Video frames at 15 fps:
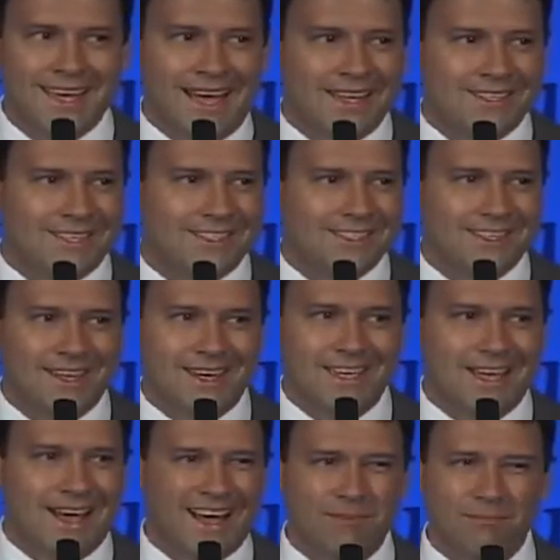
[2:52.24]
As I
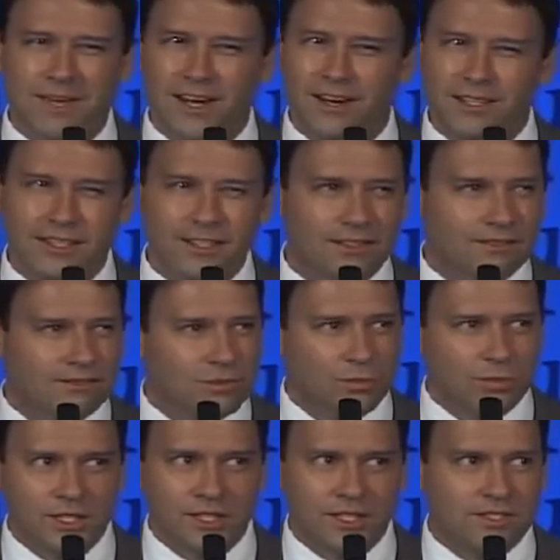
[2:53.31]
say, I barely,
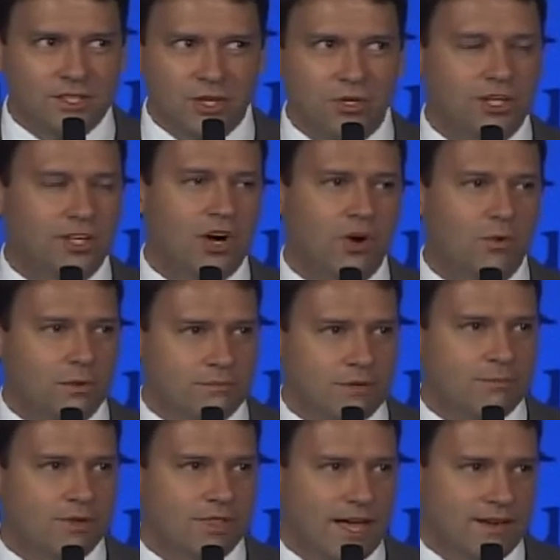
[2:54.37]
really don't at all
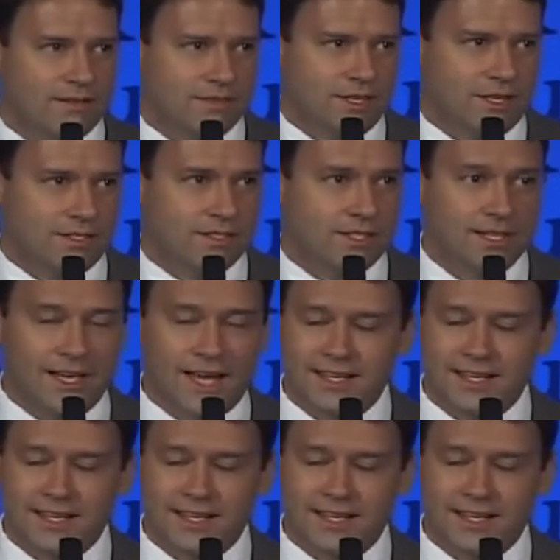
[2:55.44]
remember that event.